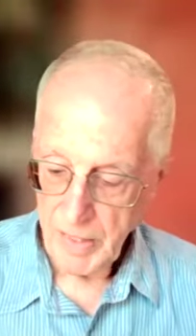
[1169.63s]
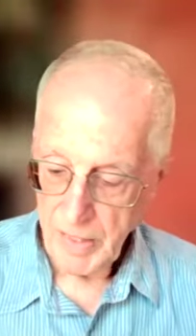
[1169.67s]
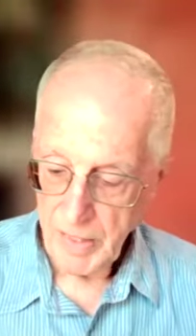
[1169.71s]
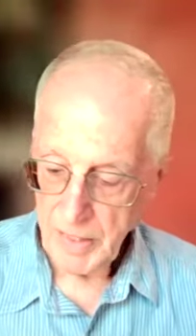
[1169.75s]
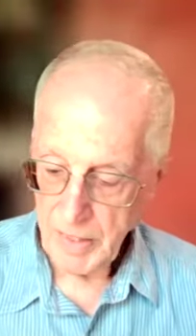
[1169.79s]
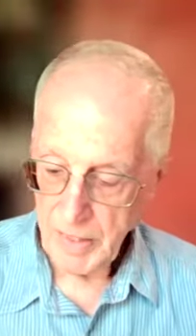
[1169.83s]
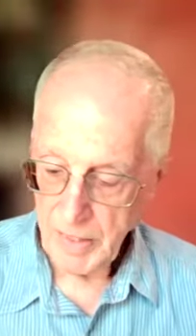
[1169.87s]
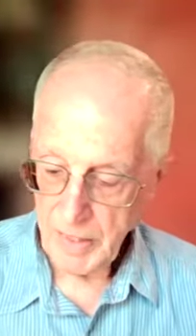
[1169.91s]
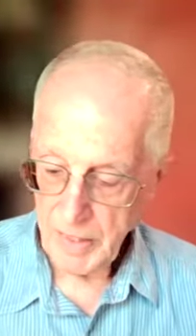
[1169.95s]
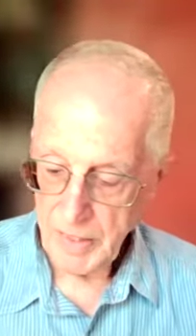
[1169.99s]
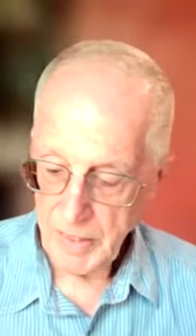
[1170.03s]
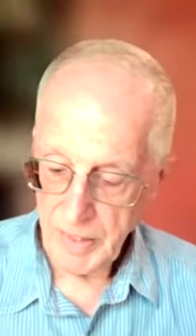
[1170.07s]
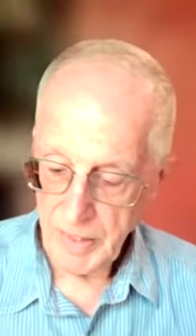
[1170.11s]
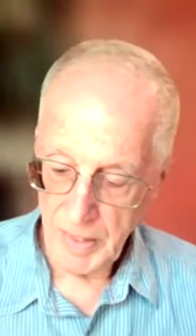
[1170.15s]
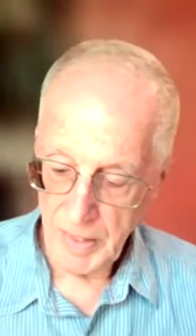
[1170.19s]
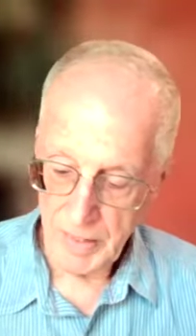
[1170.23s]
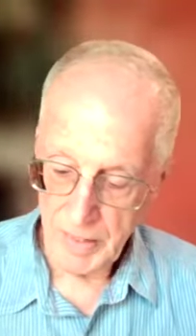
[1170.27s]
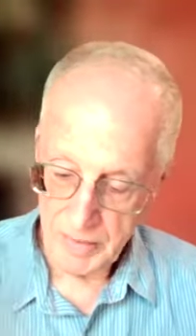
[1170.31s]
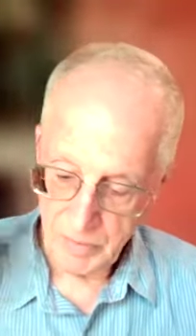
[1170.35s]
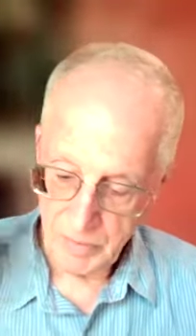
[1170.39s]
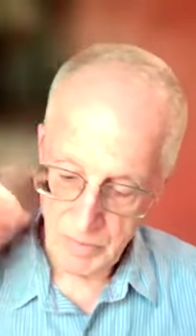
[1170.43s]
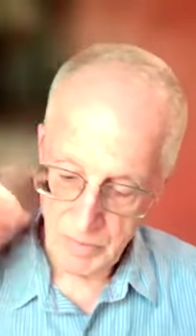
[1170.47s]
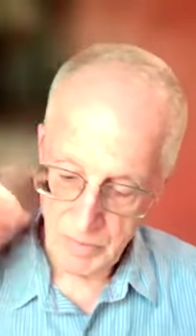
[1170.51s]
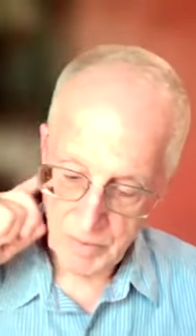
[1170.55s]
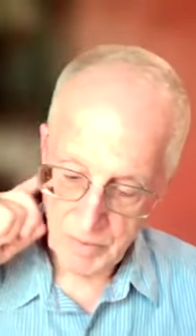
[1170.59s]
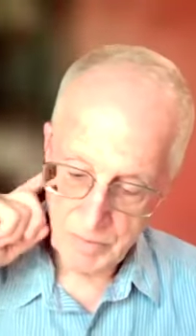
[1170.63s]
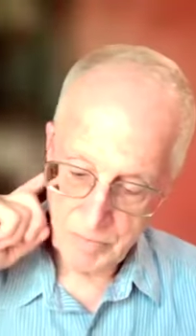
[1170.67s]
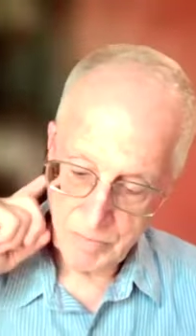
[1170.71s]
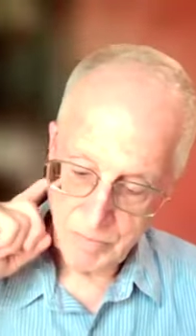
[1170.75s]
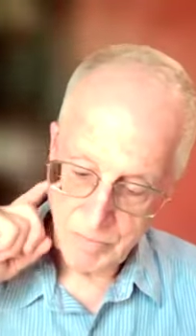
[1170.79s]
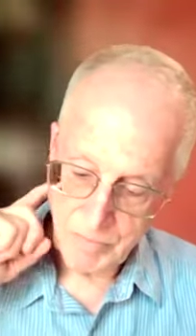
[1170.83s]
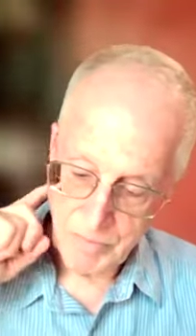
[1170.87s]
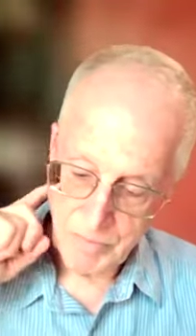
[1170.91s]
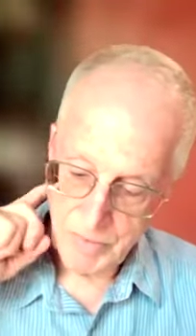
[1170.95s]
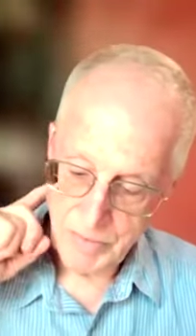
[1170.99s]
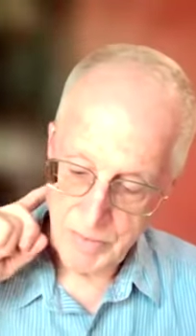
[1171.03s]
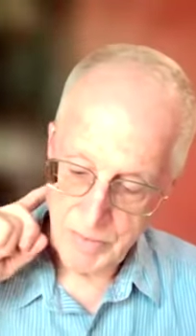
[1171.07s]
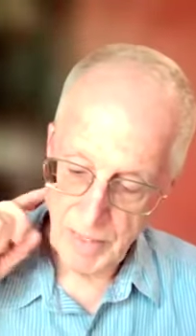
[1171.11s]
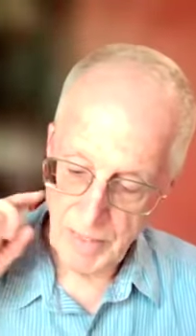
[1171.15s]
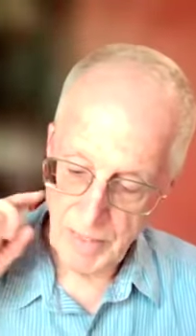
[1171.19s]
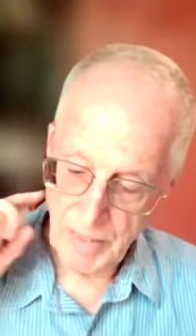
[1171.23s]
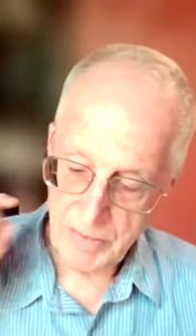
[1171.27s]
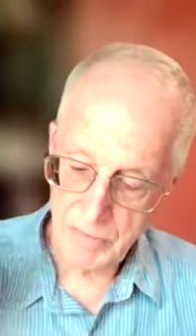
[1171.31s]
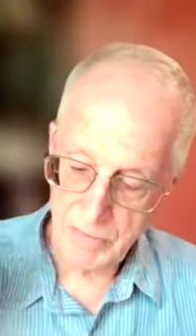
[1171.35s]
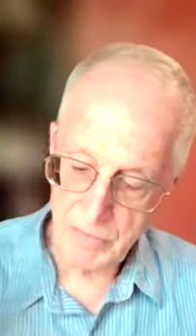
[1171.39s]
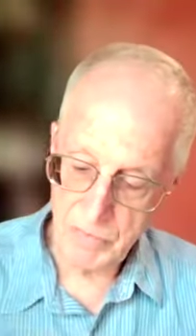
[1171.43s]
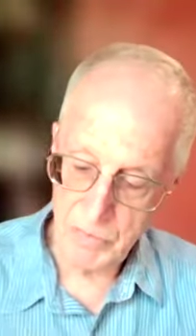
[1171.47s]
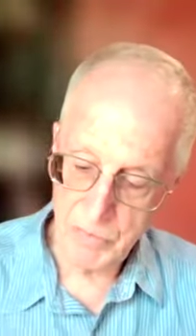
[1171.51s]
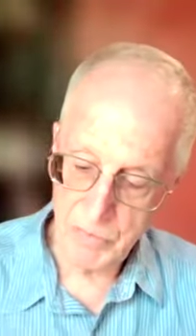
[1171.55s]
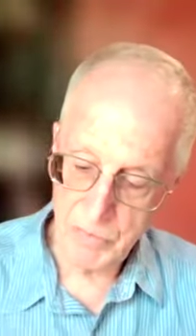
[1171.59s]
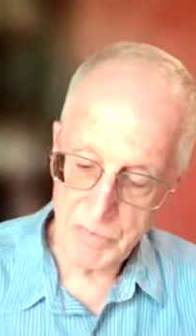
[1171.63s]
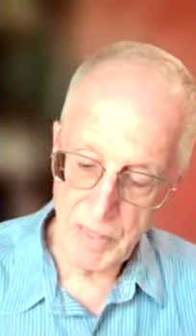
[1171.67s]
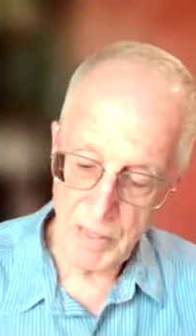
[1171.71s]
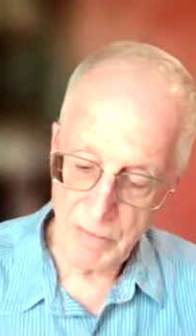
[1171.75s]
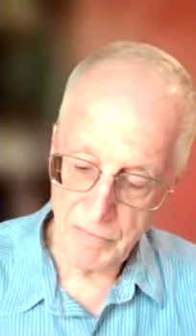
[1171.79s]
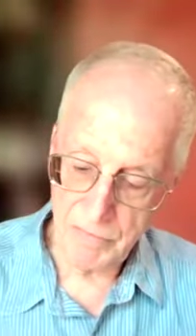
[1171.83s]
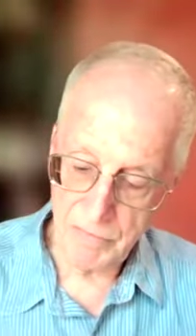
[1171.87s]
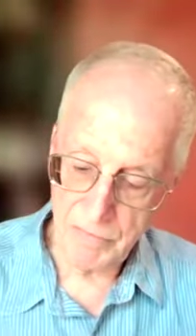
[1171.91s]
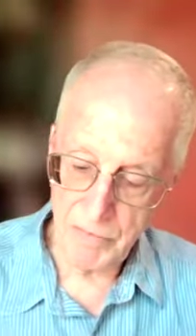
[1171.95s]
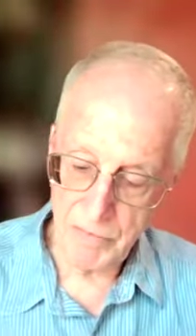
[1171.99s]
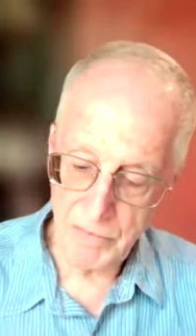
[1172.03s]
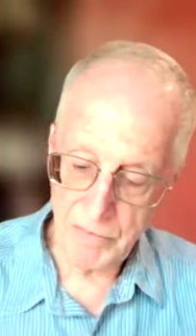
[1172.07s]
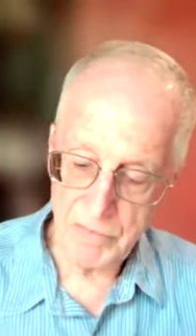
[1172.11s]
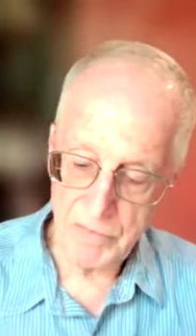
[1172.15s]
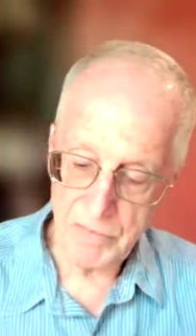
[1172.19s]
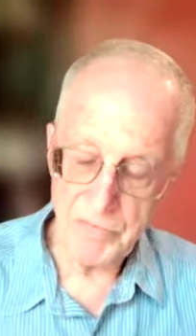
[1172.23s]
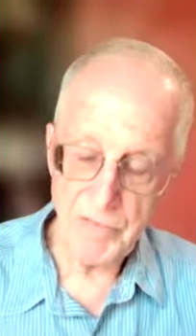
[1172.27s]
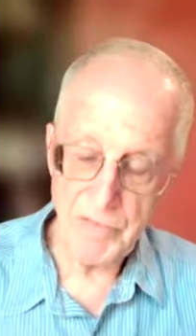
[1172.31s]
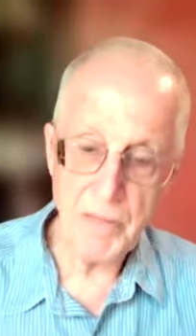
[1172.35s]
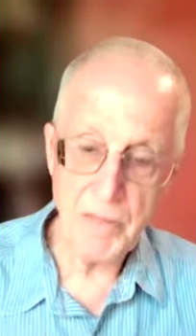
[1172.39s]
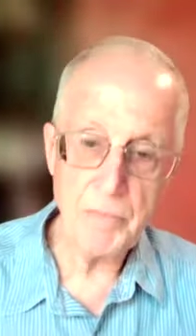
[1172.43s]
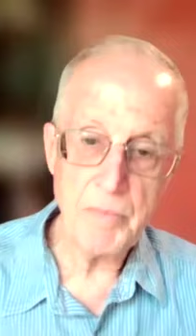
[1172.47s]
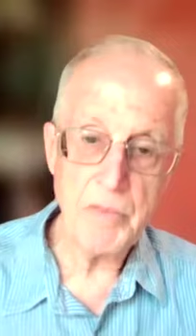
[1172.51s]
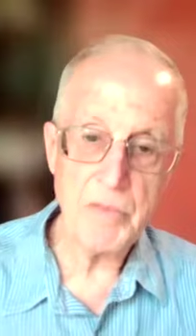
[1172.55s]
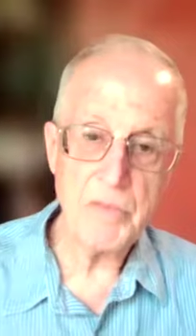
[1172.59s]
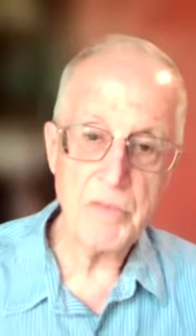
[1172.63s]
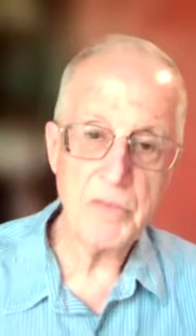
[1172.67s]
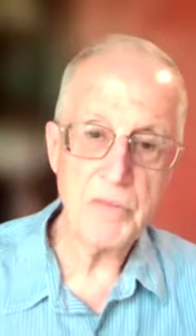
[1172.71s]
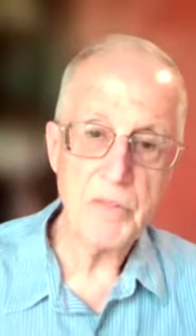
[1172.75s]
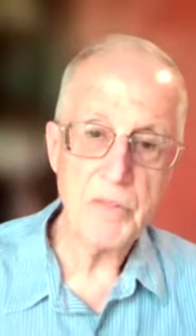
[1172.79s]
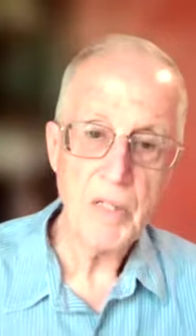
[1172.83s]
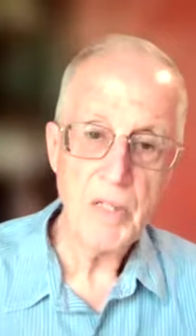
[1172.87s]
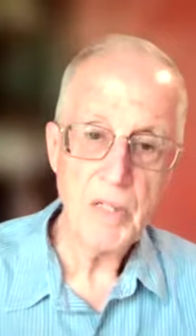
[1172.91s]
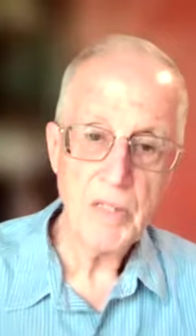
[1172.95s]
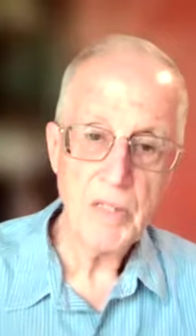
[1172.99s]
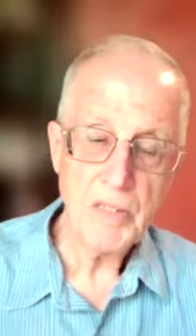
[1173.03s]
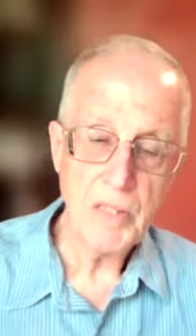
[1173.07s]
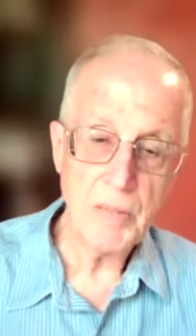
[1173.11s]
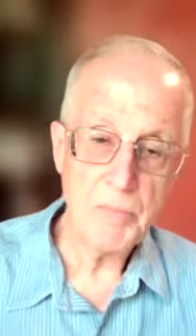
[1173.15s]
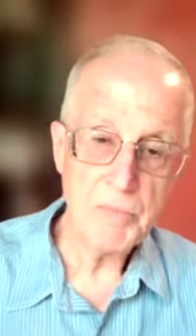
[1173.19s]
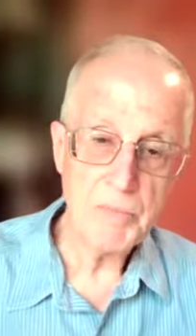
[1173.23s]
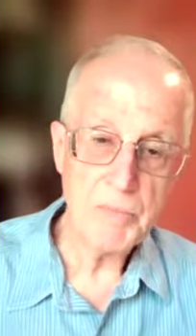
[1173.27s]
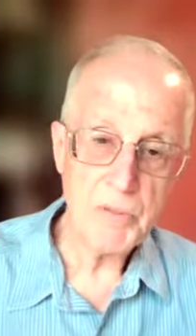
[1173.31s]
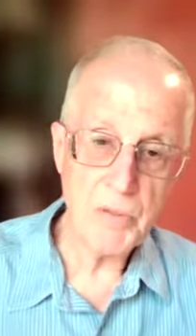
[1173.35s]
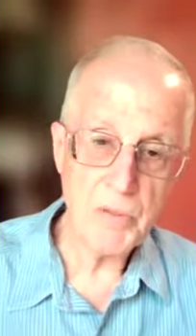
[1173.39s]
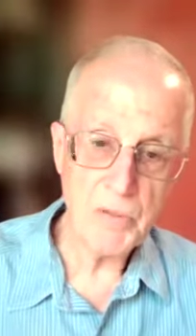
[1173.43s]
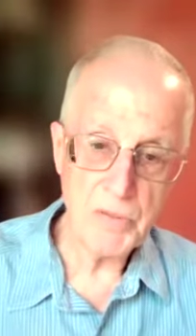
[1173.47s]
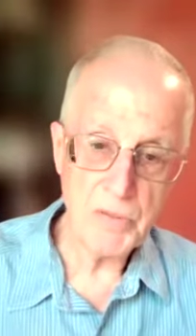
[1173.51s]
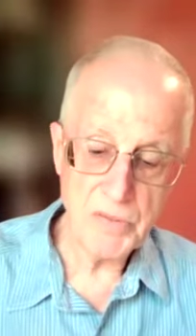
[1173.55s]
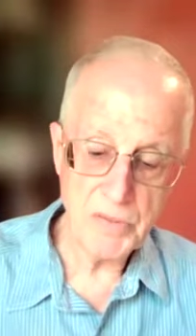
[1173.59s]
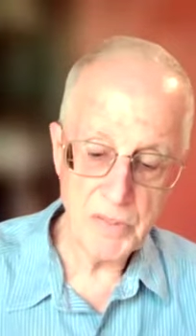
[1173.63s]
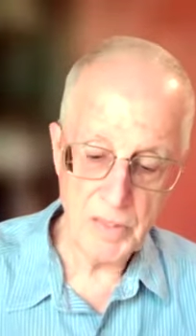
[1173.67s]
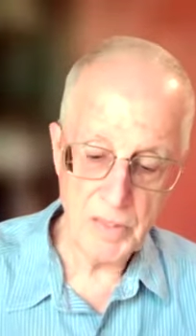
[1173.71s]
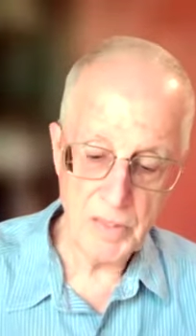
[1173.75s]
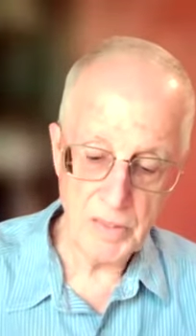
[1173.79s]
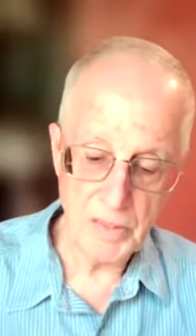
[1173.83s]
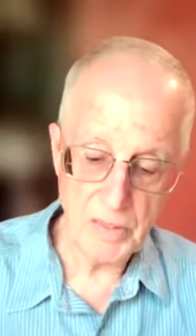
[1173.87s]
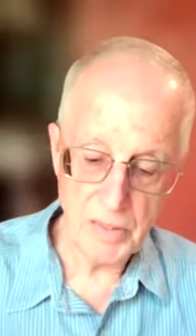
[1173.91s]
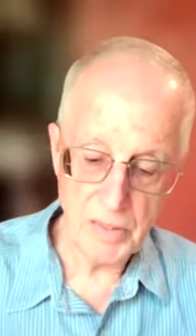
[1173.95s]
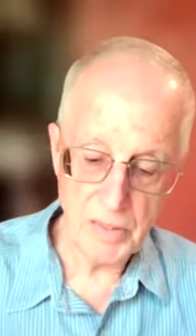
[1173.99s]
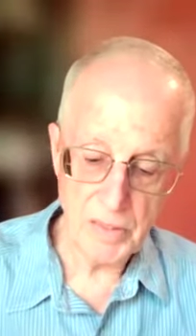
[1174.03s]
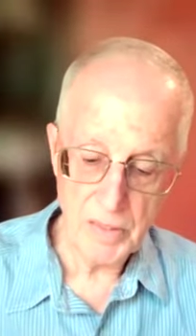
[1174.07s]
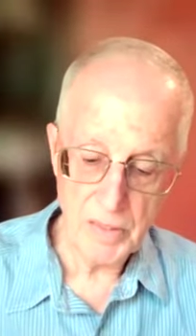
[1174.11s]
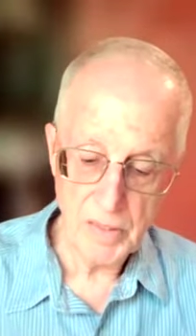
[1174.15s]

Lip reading: And he and a detective who's now fairly famous named Scarcella,